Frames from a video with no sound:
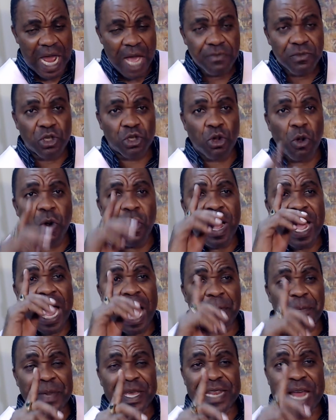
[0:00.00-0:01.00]
i'm so
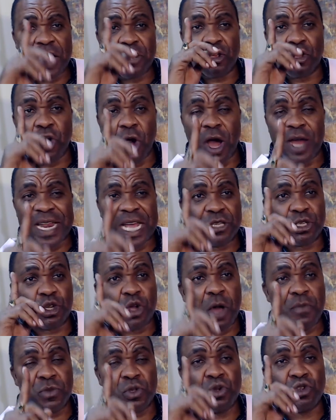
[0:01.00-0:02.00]
happy that god has
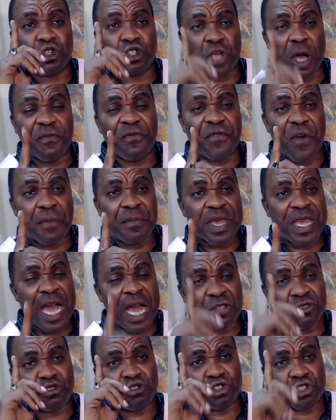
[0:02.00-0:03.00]
come to shop for me
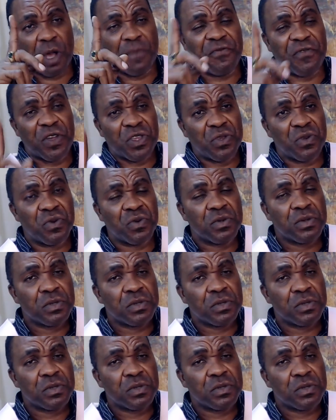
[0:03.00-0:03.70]
and to shop for you